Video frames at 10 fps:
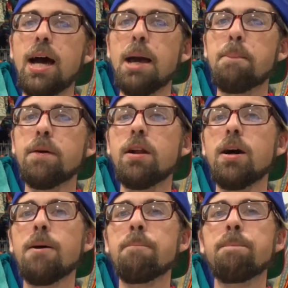I put
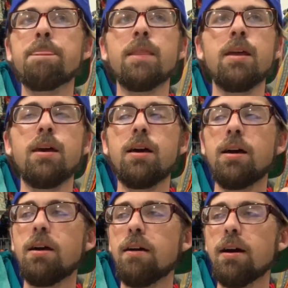them
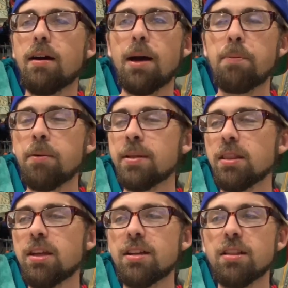
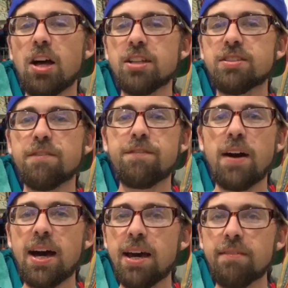in lots of
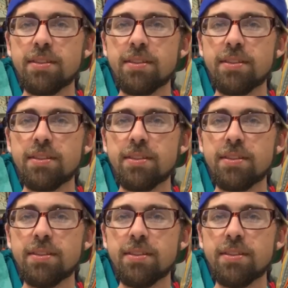5.